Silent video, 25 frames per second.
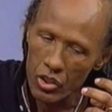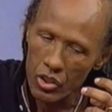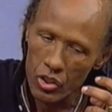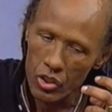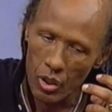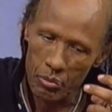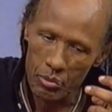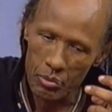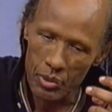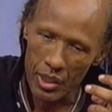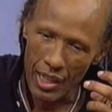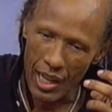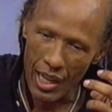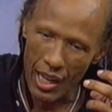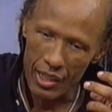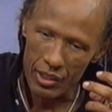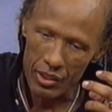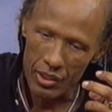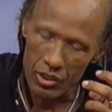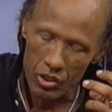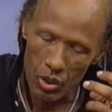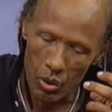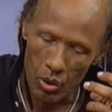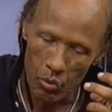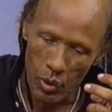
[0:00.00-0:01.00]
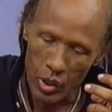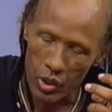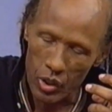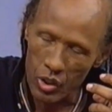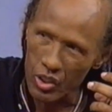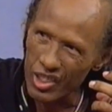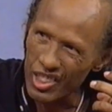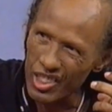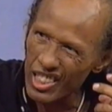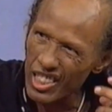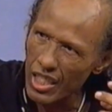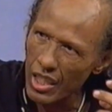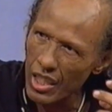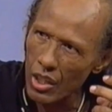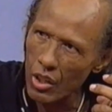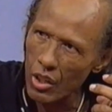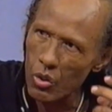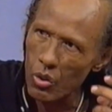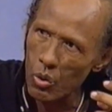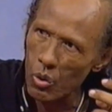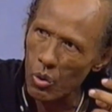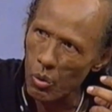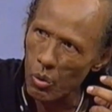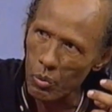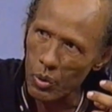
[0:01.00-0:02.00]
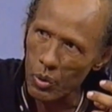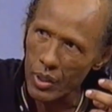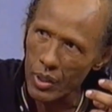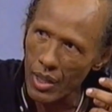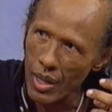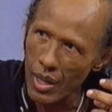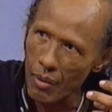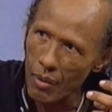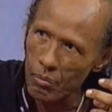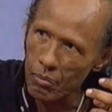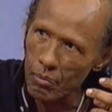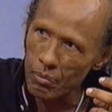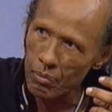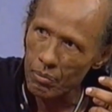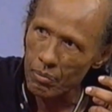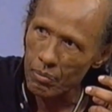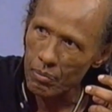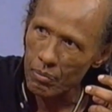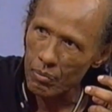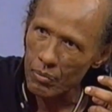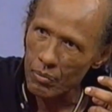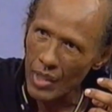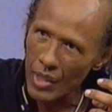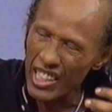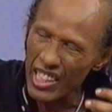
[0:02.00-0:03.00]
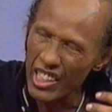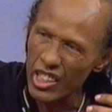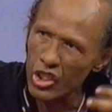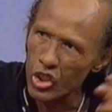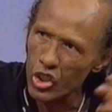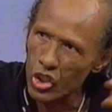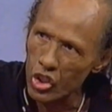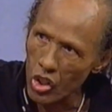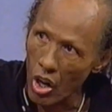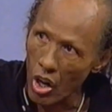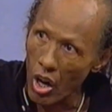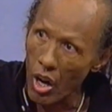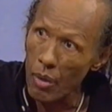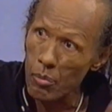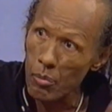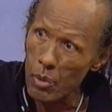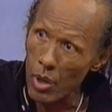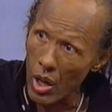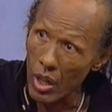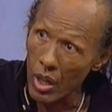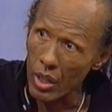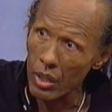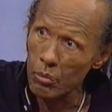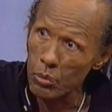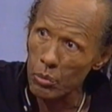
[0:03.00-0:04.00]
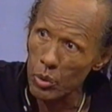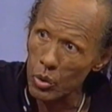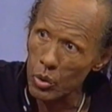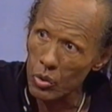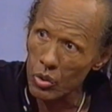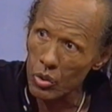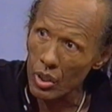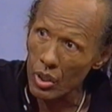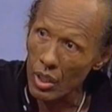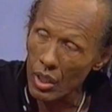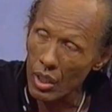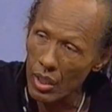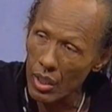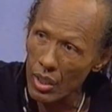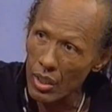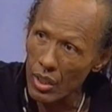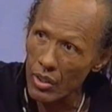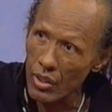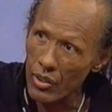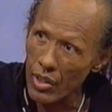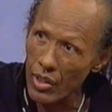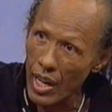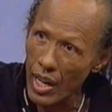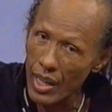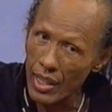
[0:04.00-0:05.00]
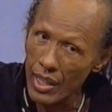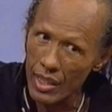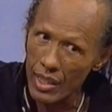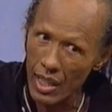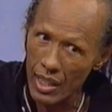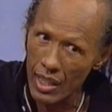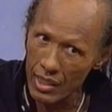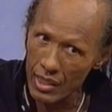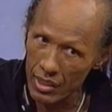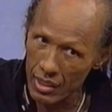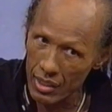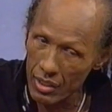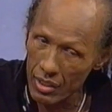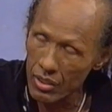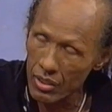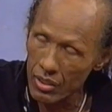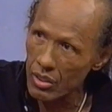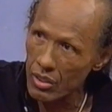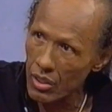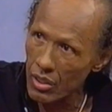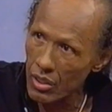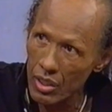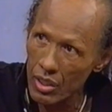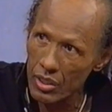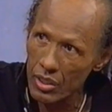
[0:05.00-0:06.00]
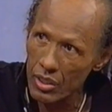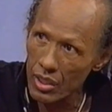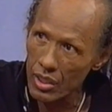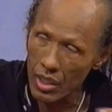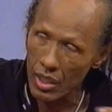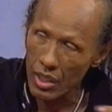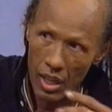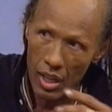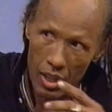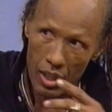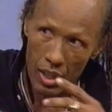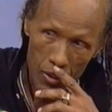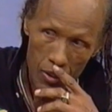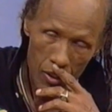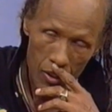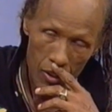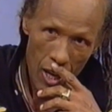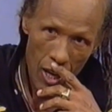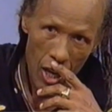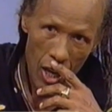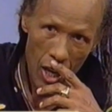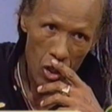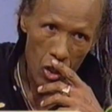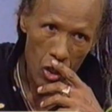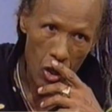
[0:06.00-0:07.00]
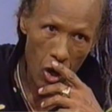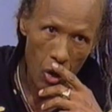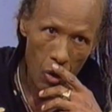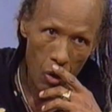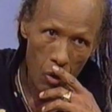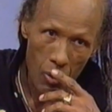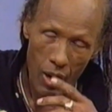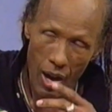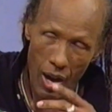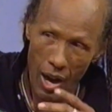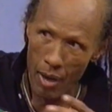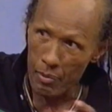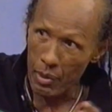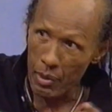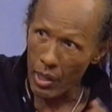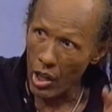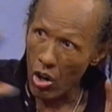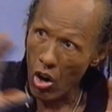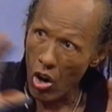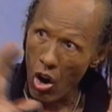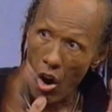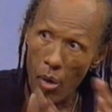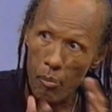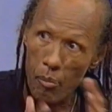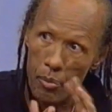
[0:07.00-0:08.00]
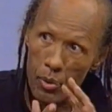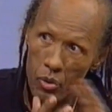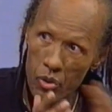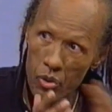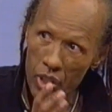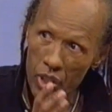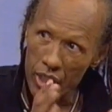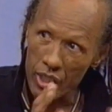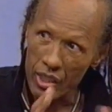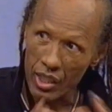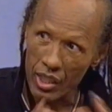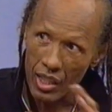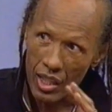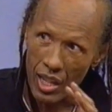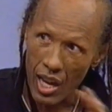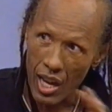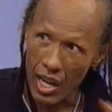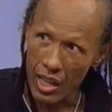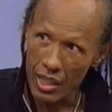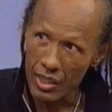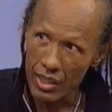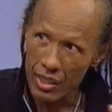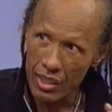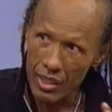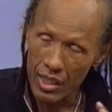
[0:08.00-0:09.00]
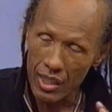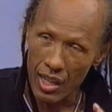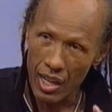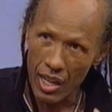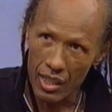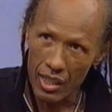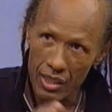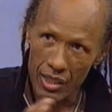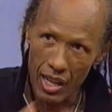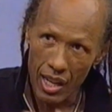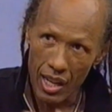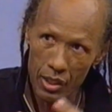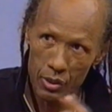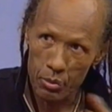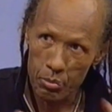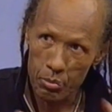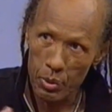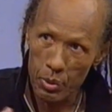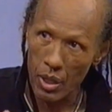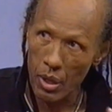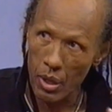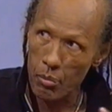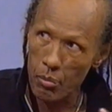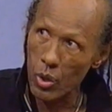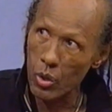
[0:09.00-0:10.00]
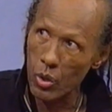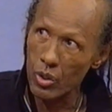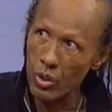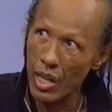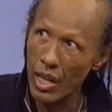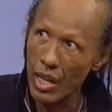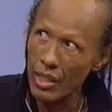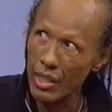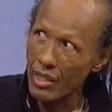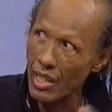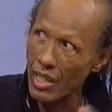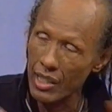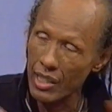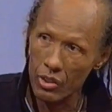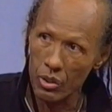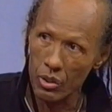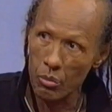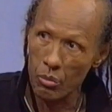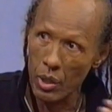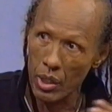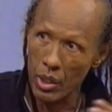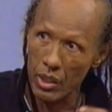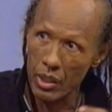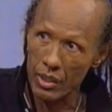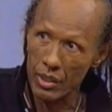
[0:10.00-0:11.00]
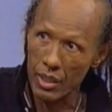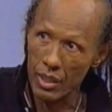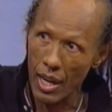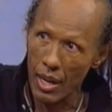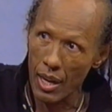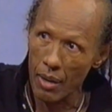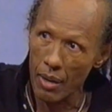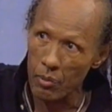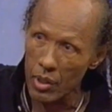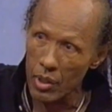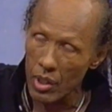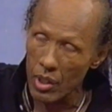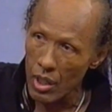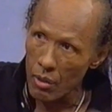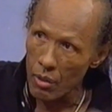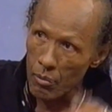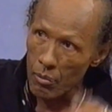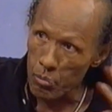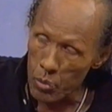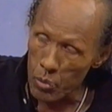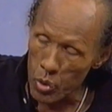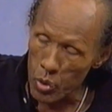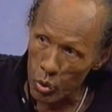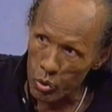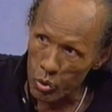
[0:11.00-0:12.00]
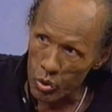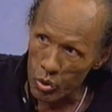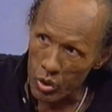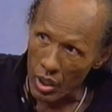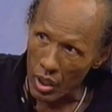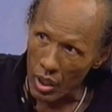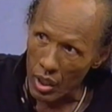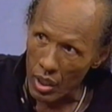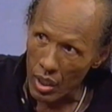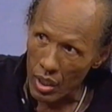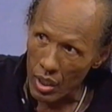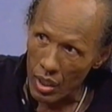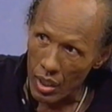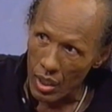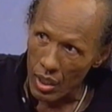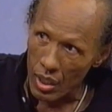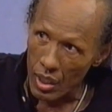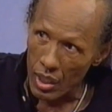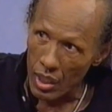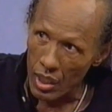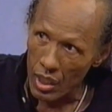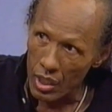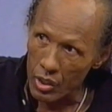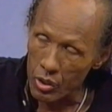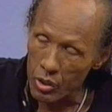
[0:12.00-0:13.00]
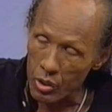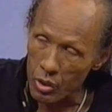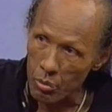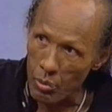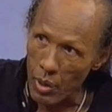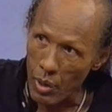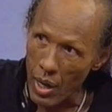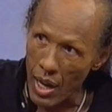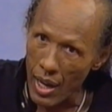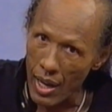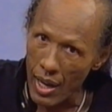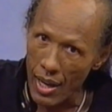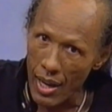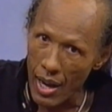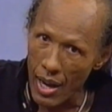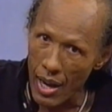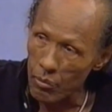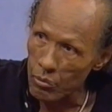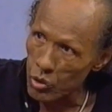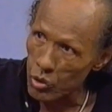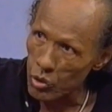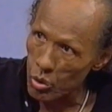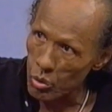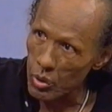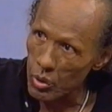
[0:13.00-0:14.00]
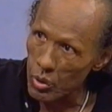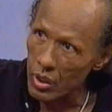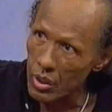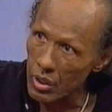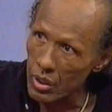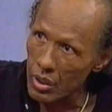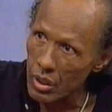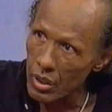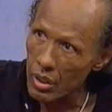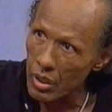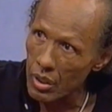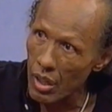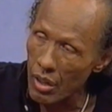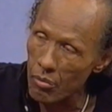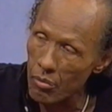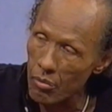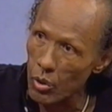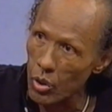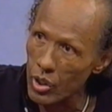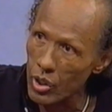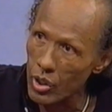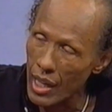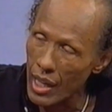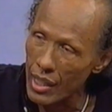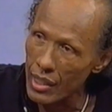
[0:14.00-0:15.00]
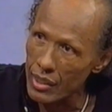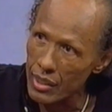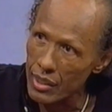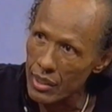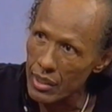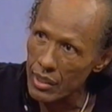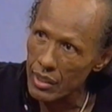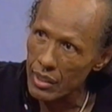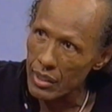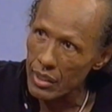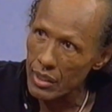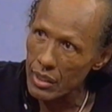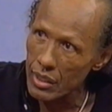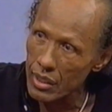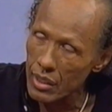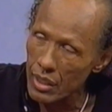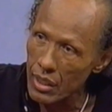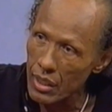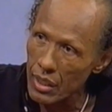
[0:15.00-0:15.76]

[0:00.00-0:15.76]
Something that someone could take home with them and enjoy beyond the music, right? And it is holistic health. Now, I'm incorporating that, and I'll speak about that at some other time, music into my suite of modalities.